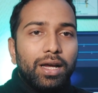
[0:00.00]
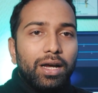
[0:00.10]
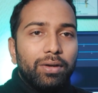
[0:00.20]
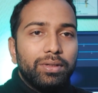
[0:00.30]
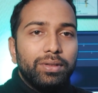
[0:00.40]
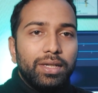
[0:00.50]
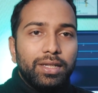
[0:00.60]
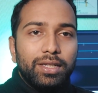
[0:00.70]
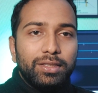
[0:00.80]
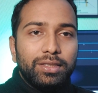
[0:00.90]
how good it
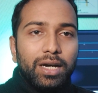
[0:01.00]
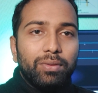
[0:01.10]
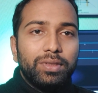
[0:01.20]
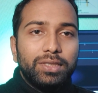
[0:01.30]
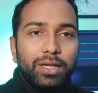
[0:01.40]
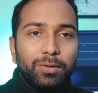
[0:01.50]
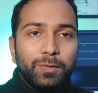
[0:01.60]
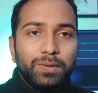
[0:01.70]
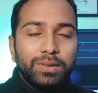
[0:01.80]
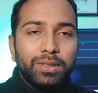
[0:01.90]
is, how it
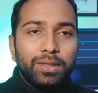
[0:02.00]
sounds.